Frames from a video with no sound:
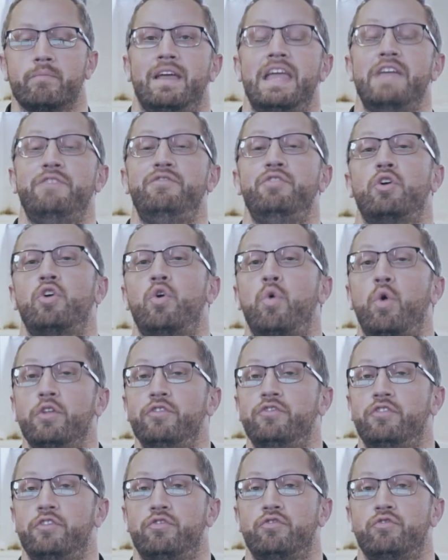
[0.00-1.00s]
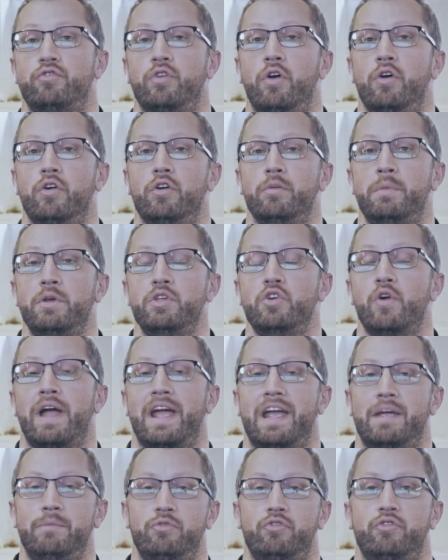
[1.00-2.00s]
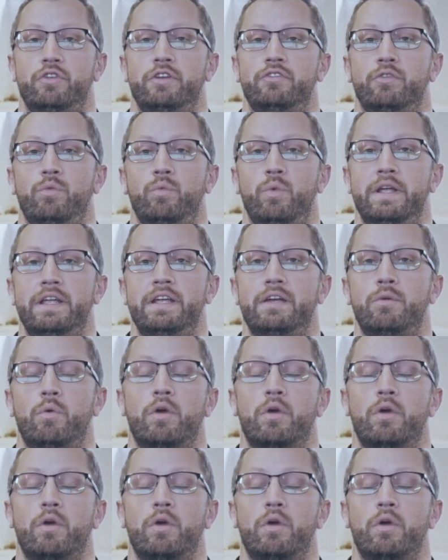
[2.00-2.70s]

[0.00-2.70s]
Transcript: If your quads are strong but your hamstrings are weak,